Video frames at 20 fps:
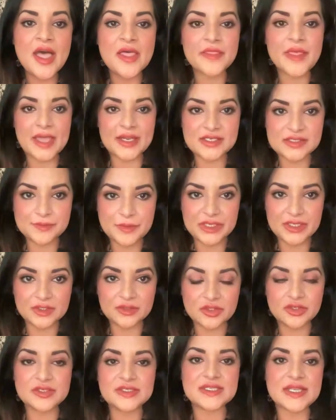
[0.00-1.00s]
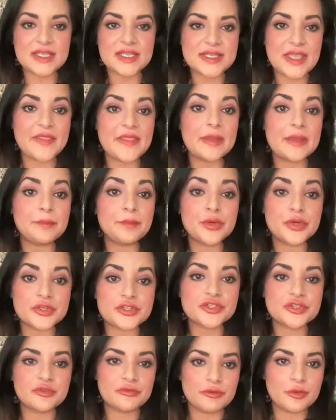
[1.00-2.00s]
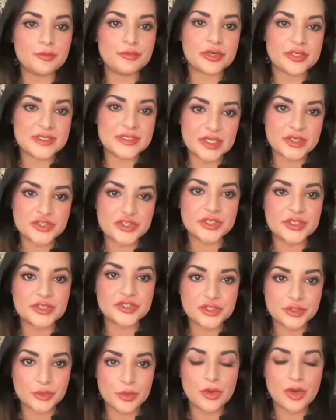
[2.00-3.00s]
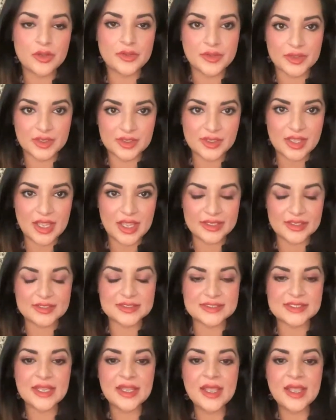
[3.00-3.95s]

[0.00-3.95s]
that is being looked at and then pushed through production to the client.